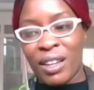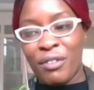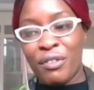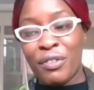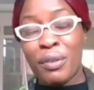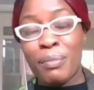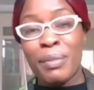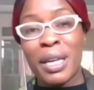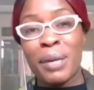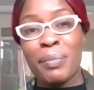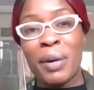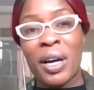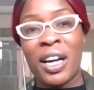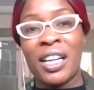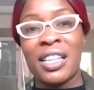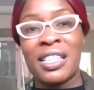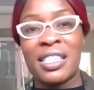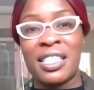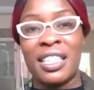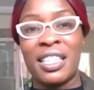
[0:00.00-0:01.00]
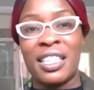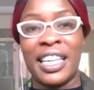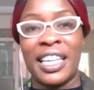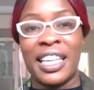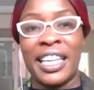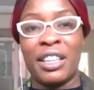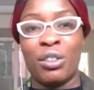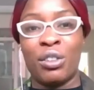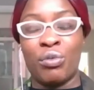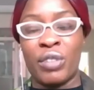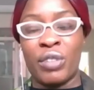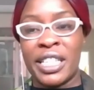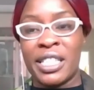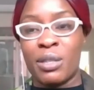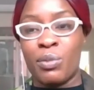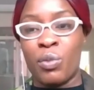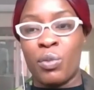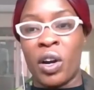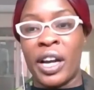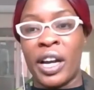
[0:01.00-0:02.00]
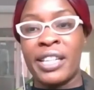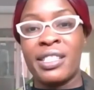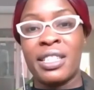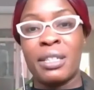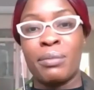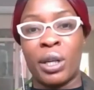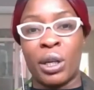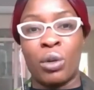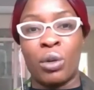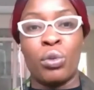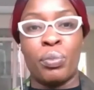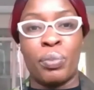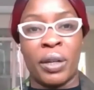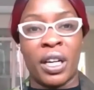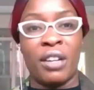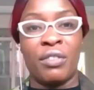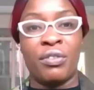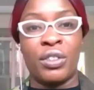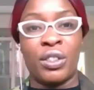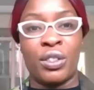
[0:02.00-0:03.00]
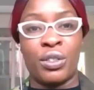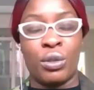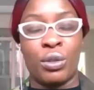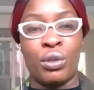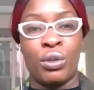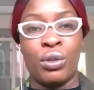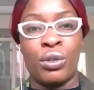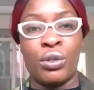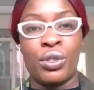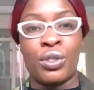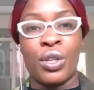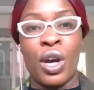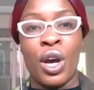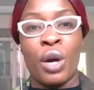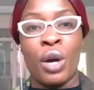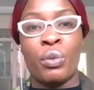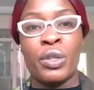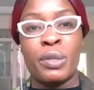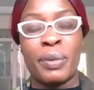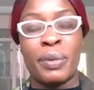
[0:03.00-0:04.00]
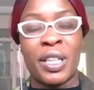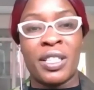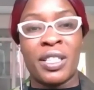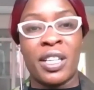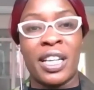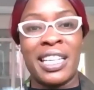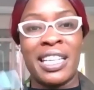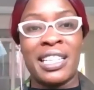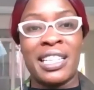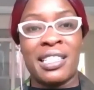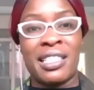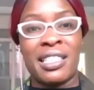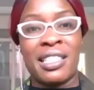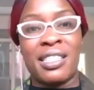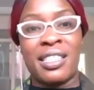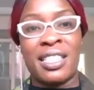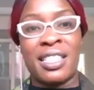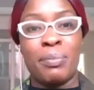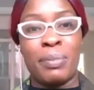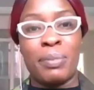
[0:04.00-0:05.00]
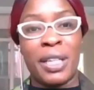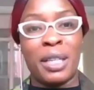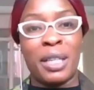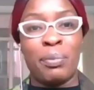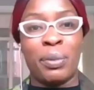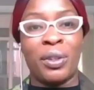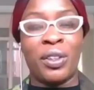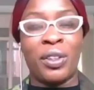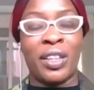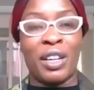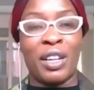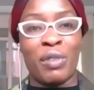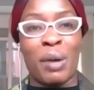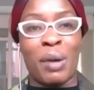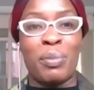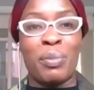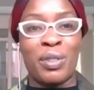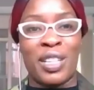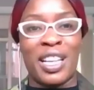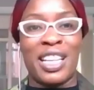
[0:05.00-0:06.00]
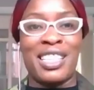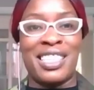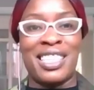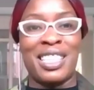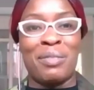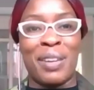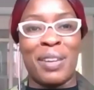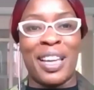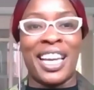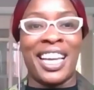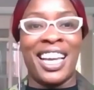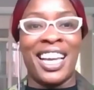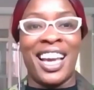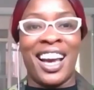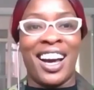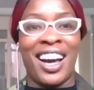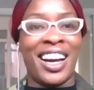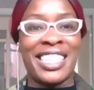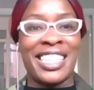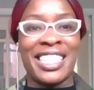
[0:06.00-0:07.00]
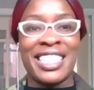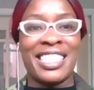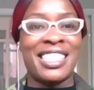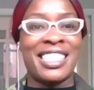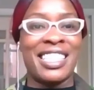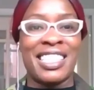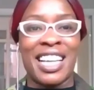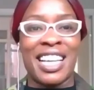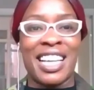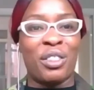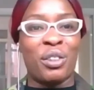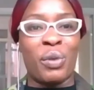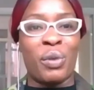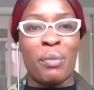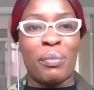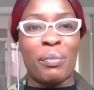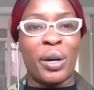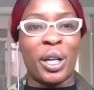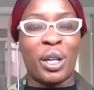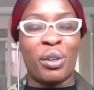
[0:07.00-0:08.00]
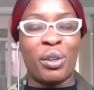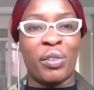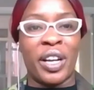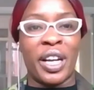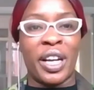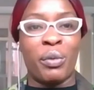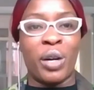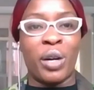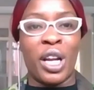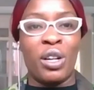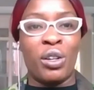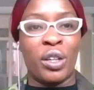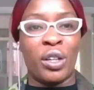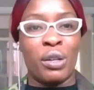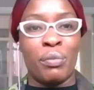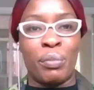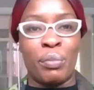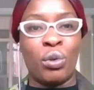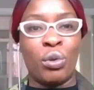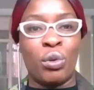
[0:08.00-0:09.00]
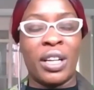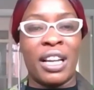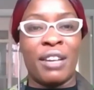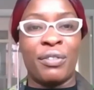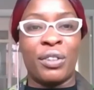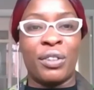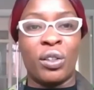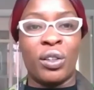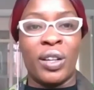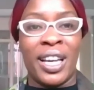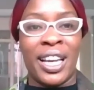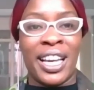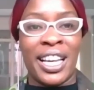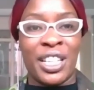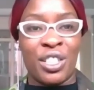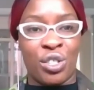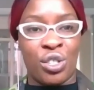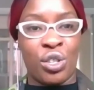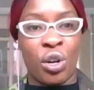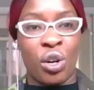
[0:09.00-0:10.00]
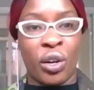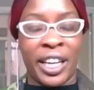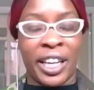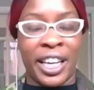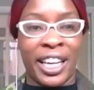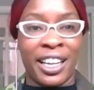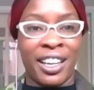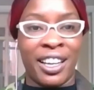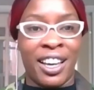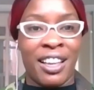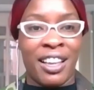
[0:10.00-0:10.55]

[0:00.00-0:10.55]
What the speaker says: for me personally, the reason why I did my corporate governance course was because I needed to see people that represented me. I didn't see that throughout my career. When I look at board level, it's shocking,